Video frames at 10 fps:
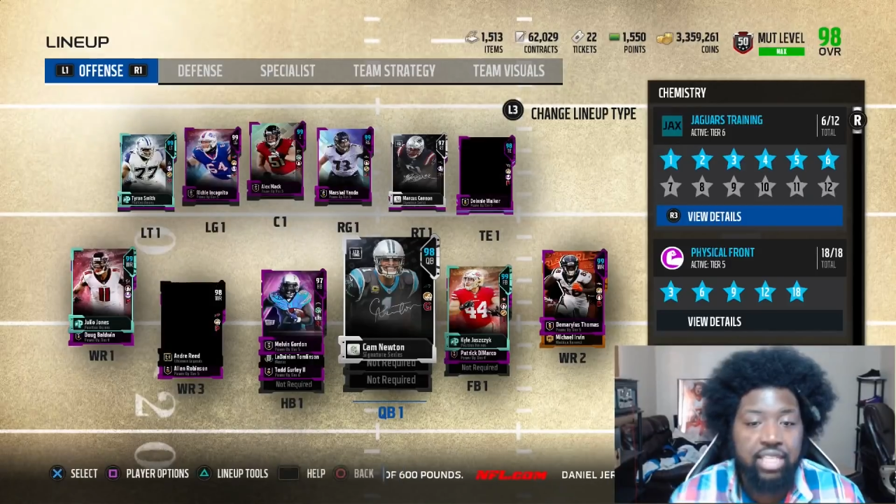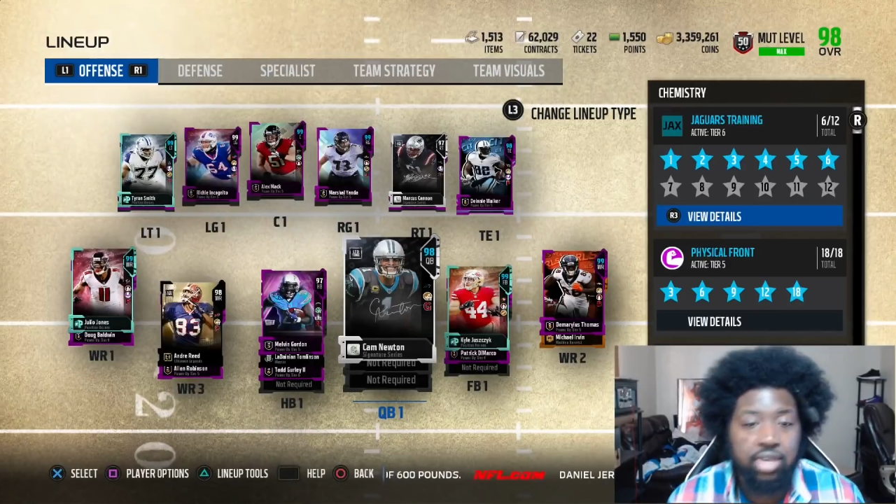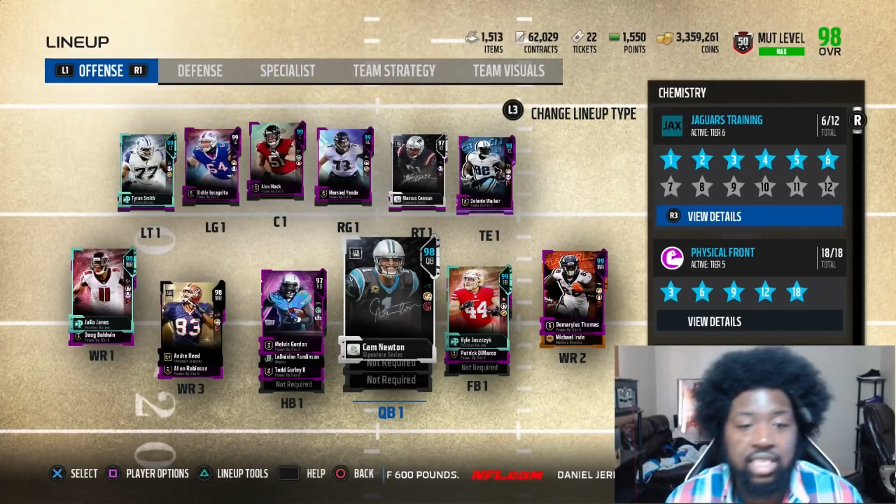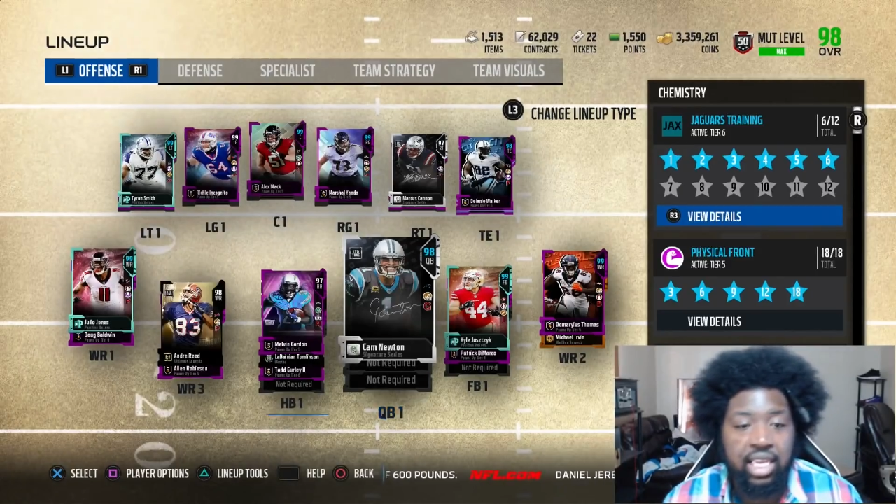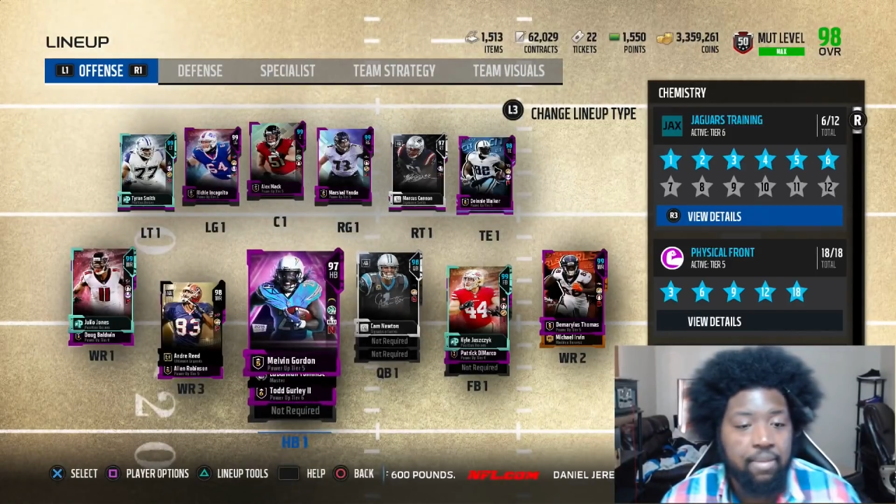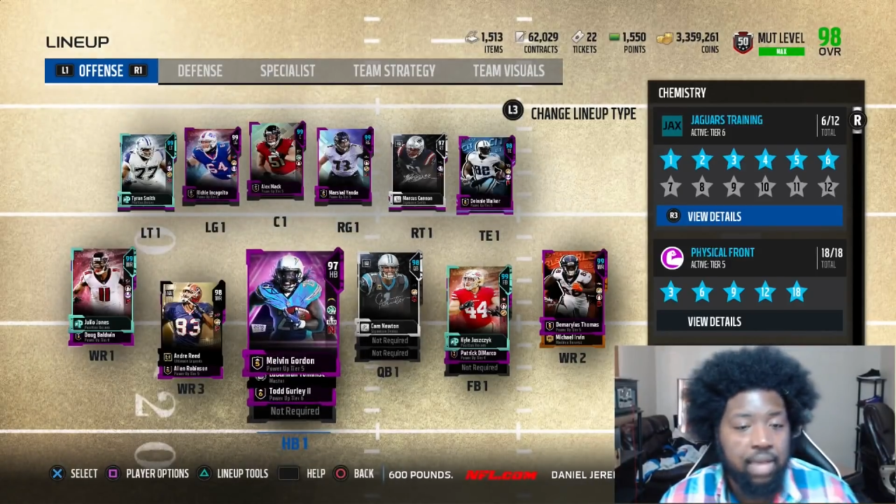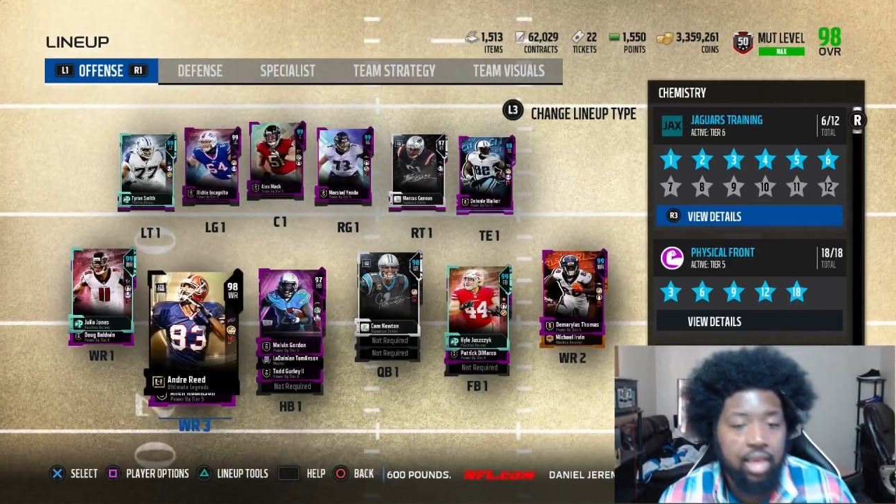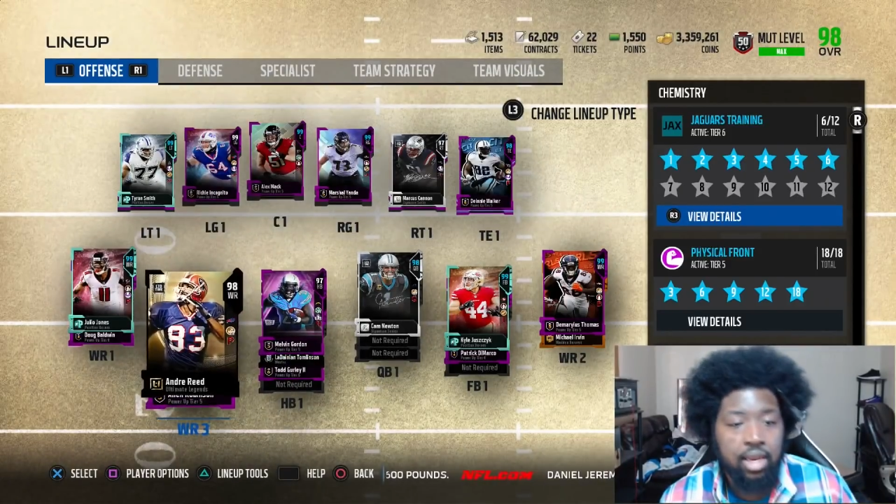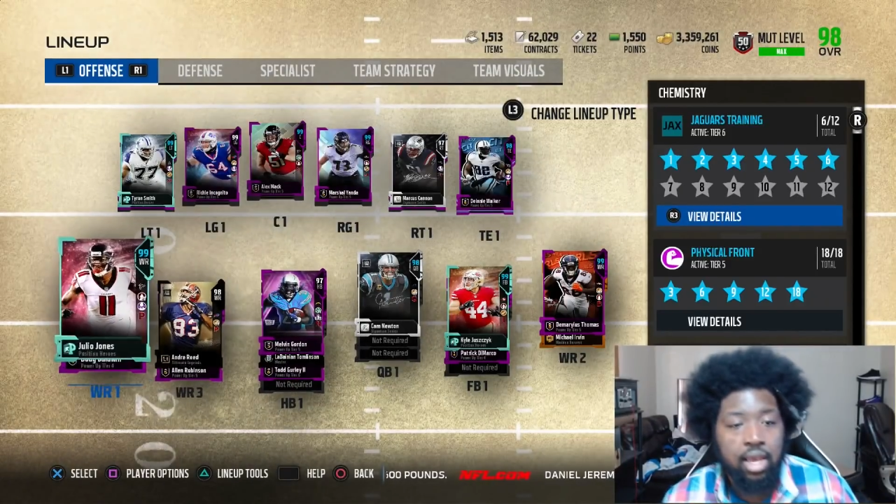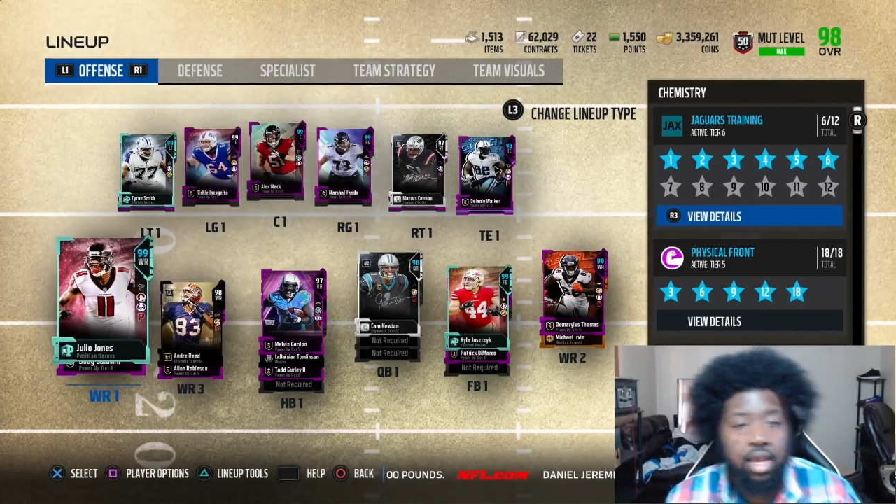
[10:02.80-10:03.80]
So that's our team,
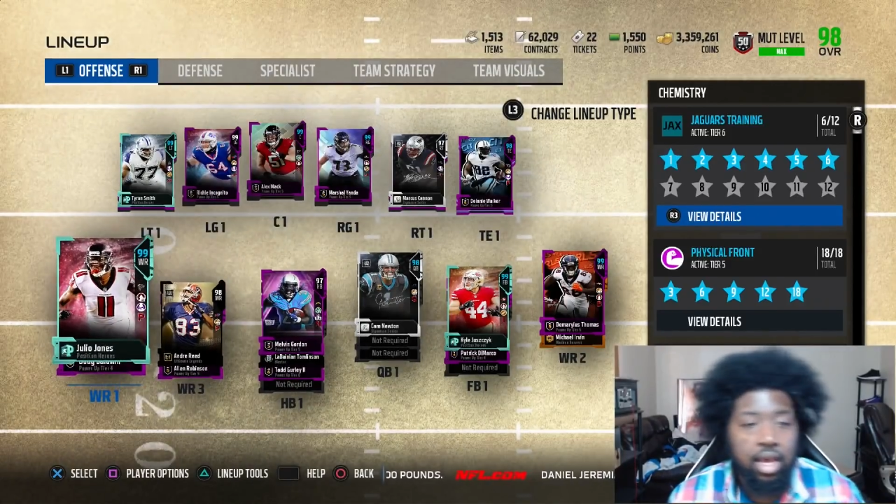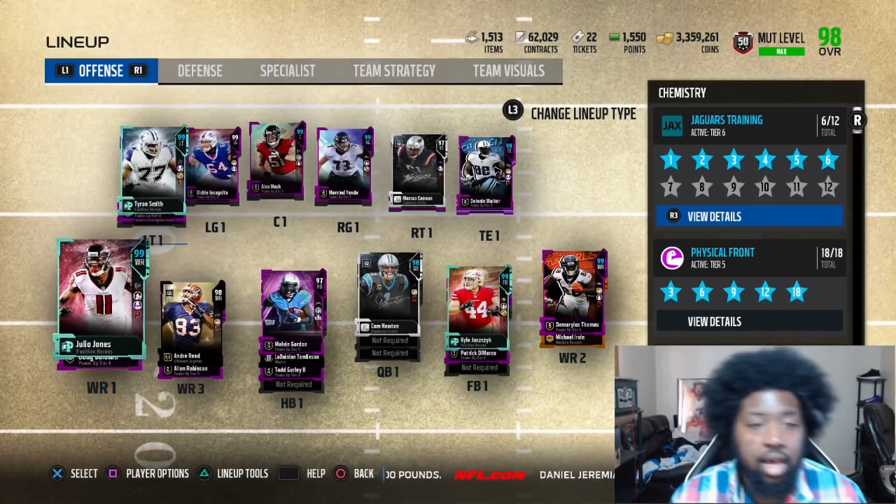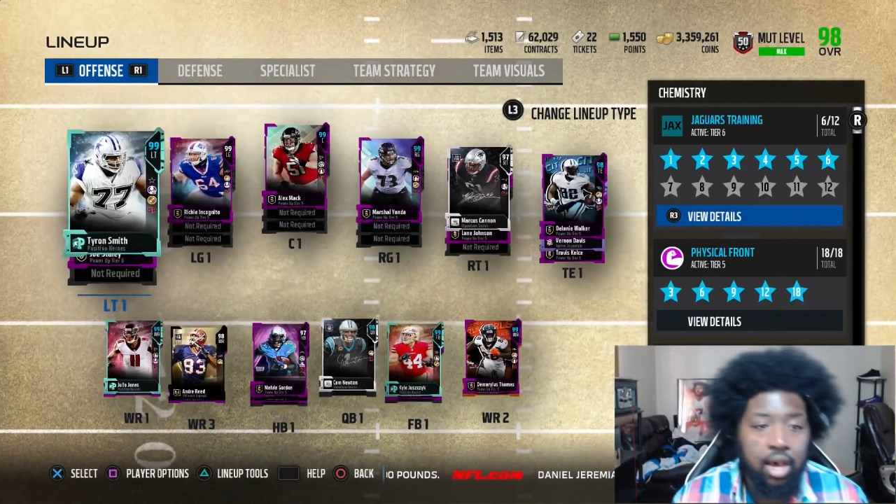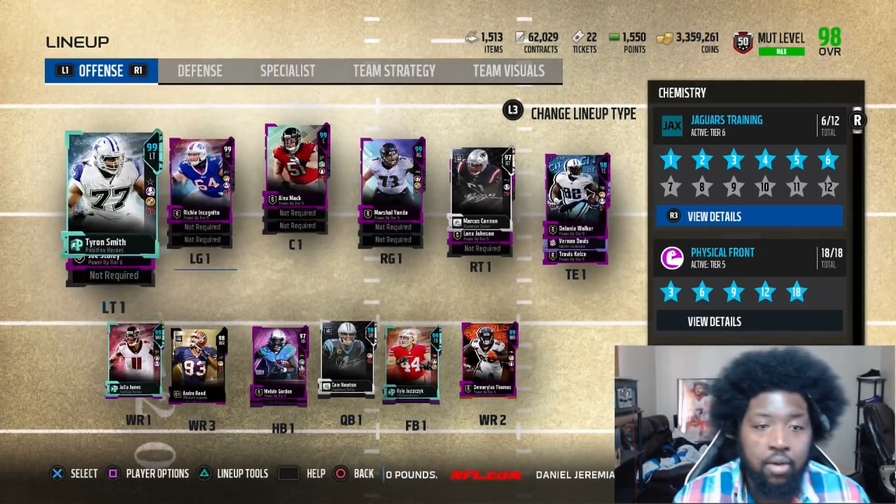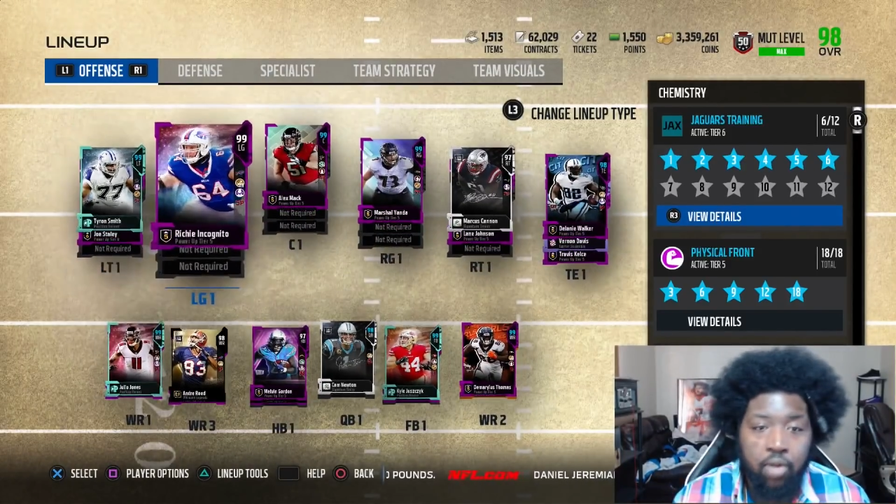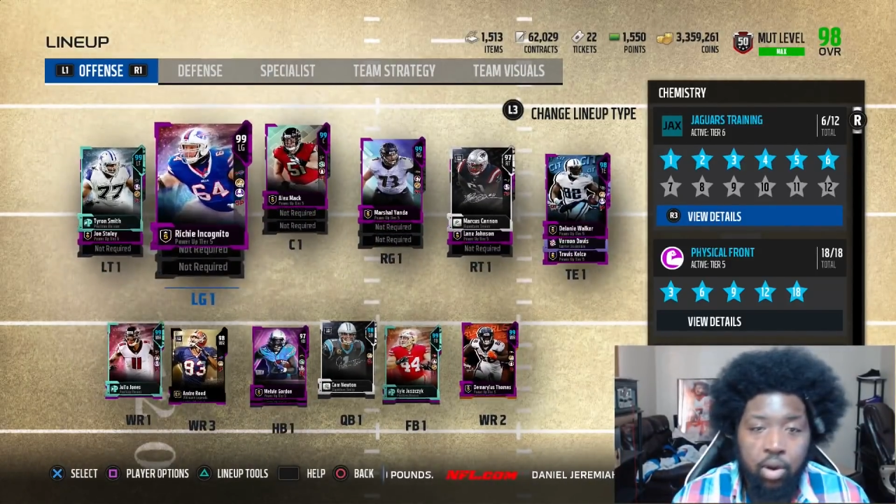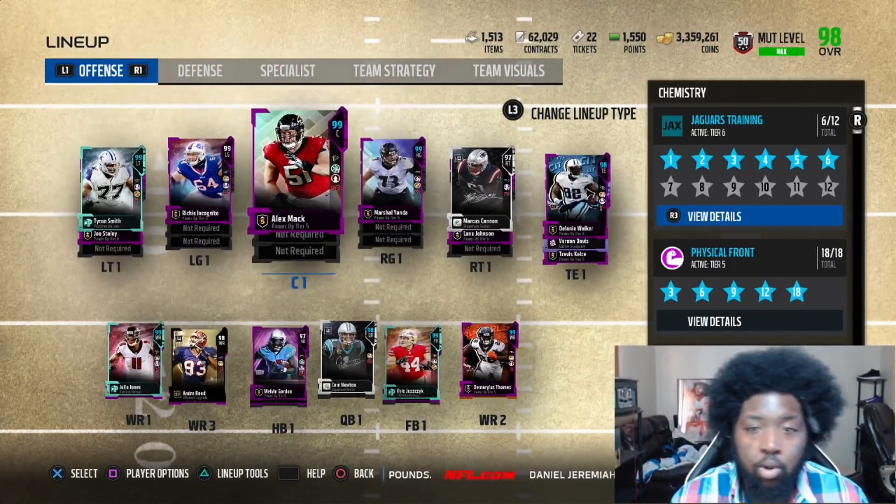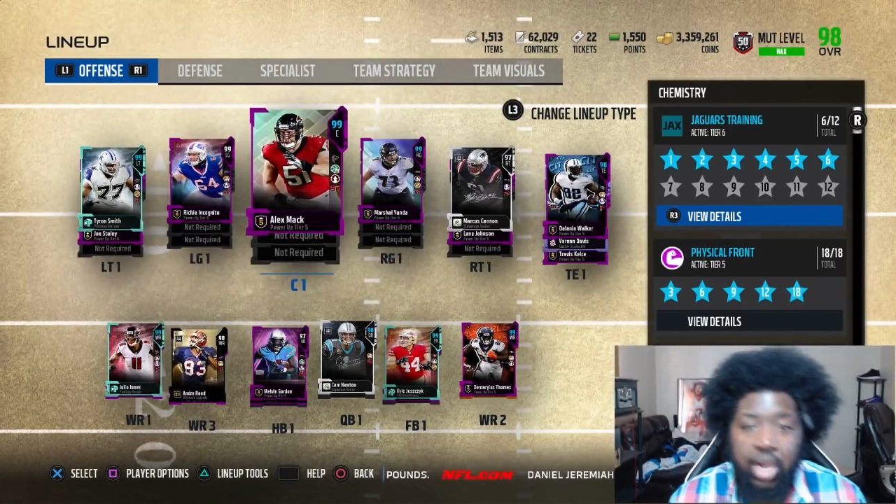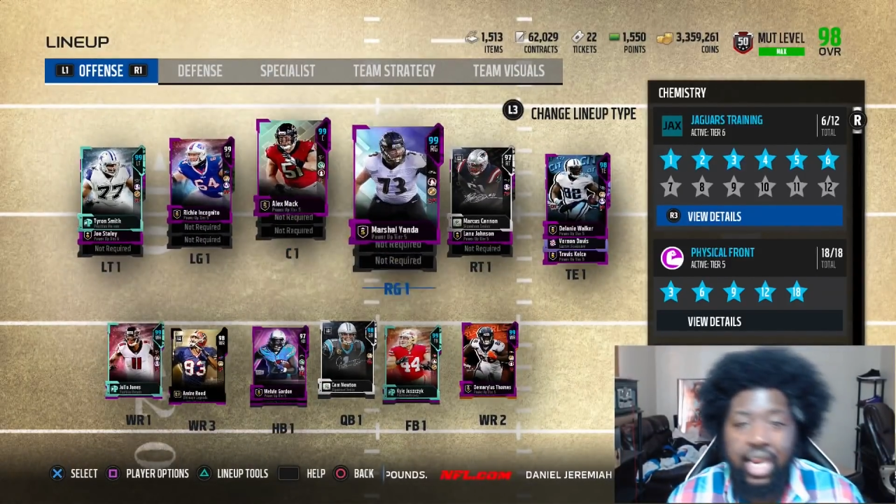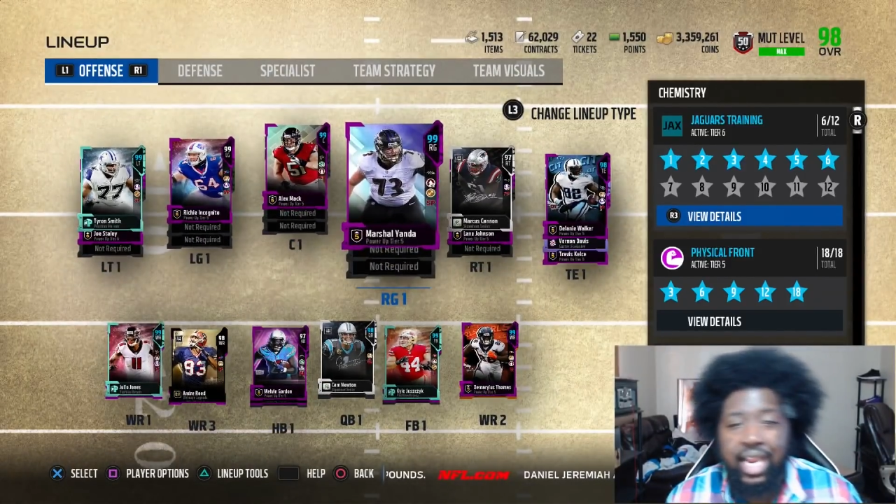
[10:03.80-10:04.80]
man.
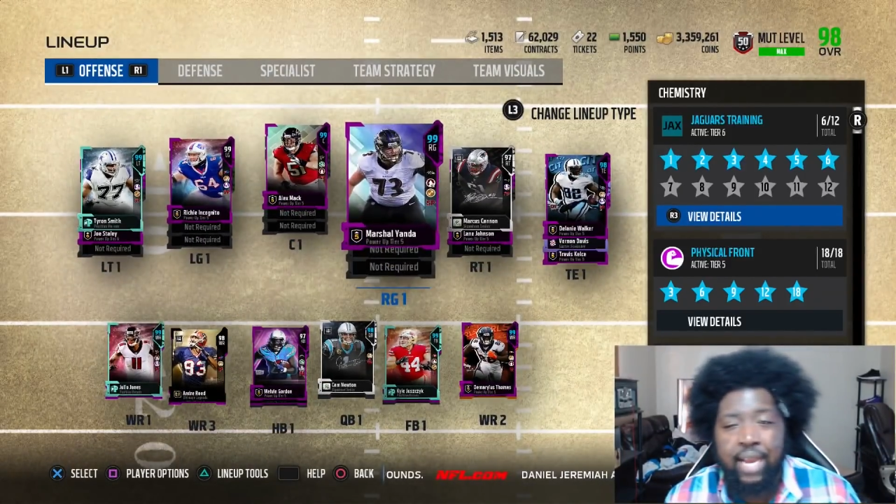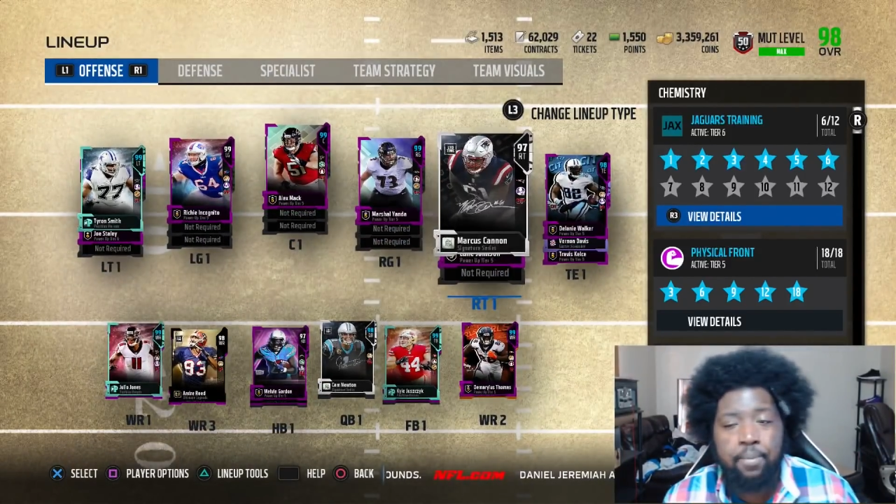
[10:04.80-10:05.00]
What